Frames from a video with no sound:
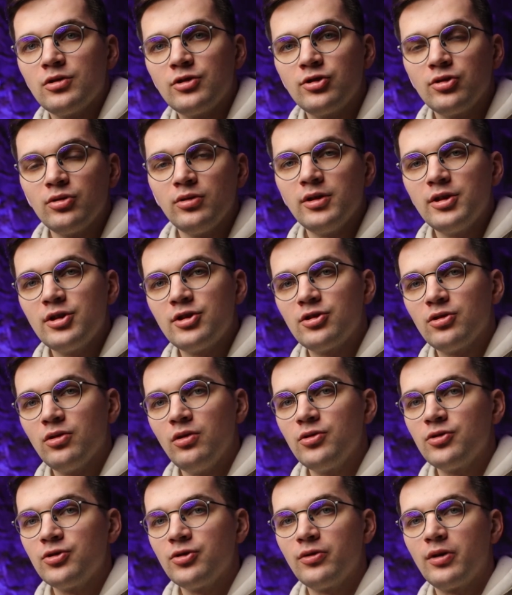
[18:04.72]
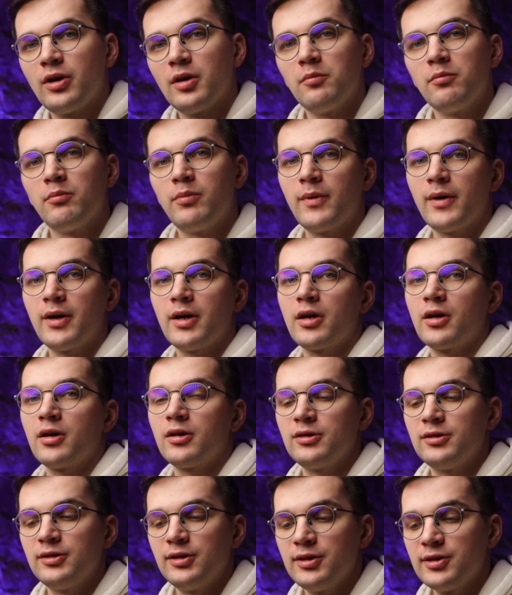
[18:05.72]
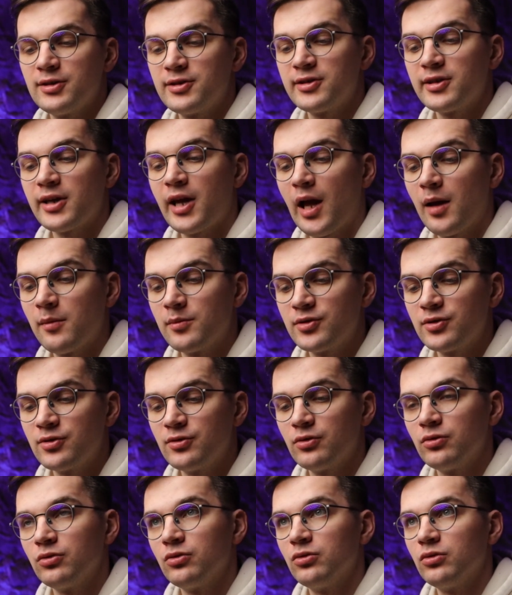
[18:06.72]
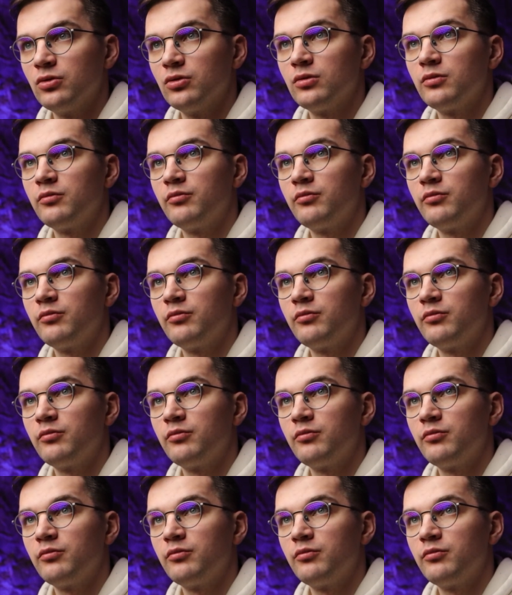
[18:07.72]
So let's also compare these apps to